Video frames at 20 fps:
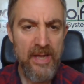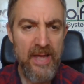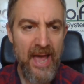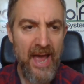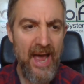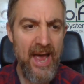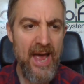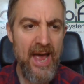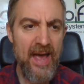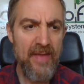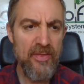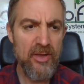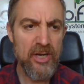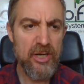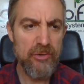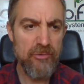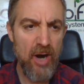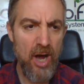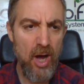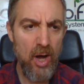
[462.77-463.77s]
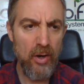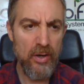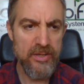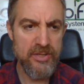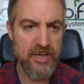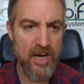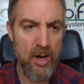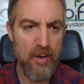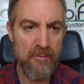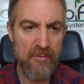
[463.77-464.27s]
And the Corrales
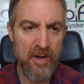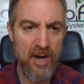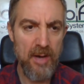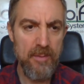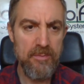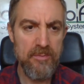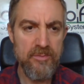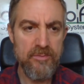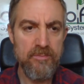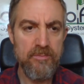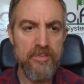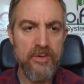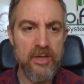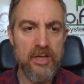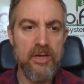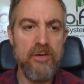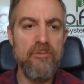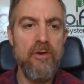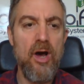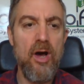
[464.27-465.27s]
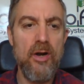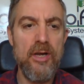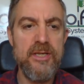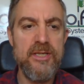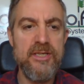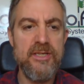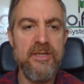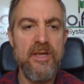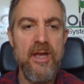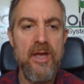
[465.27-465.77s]
Golf Club, the
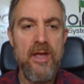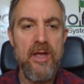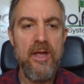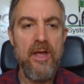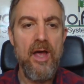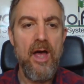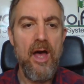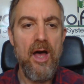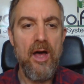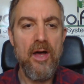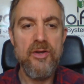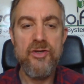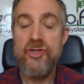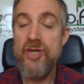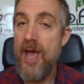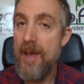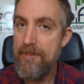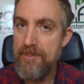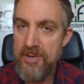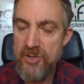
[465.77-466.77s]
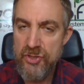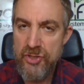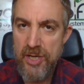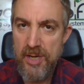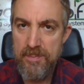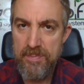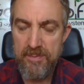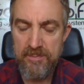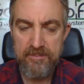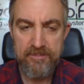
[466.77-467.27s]
Corrales uh,
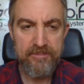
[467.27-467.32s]
Championship,